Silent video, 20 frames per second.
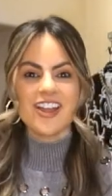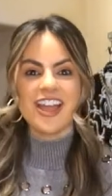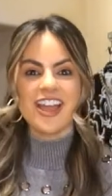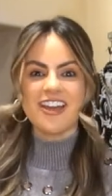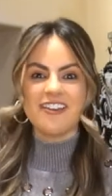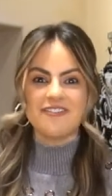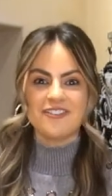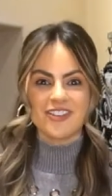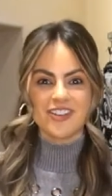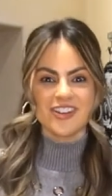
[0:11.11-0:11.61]

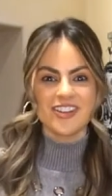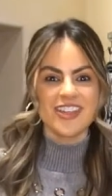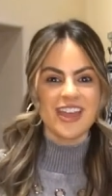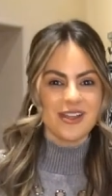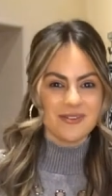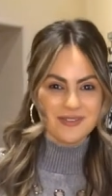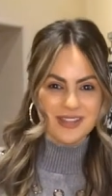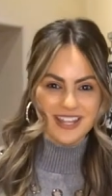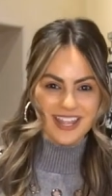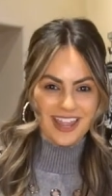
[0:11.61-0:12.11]
ever
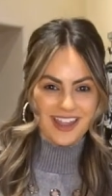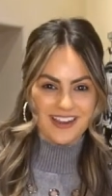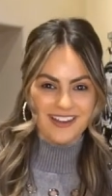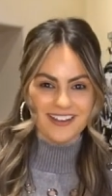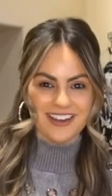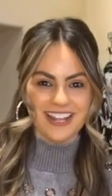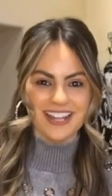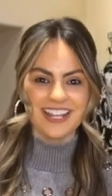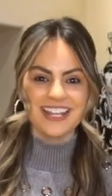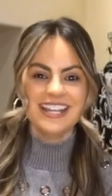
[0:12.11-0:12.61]
that we
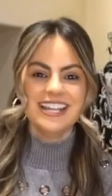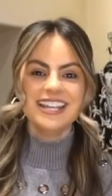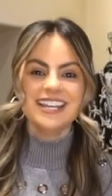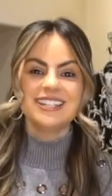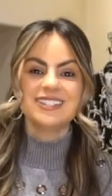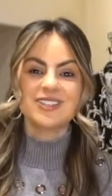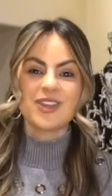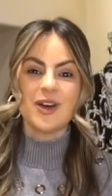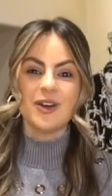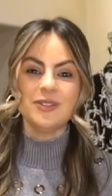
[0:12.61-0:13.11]
carry.
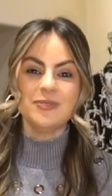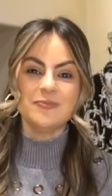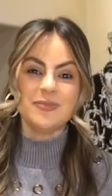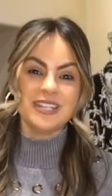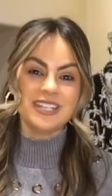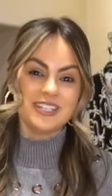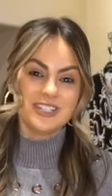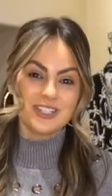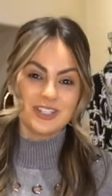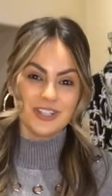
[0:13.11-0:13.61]
It's called
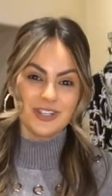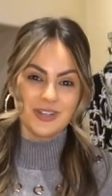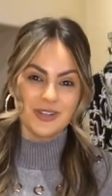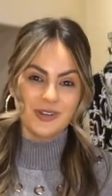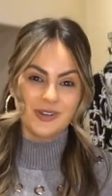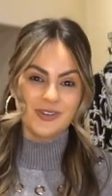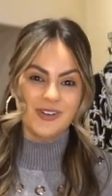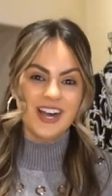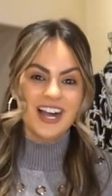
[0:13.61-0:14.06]
Be-Je.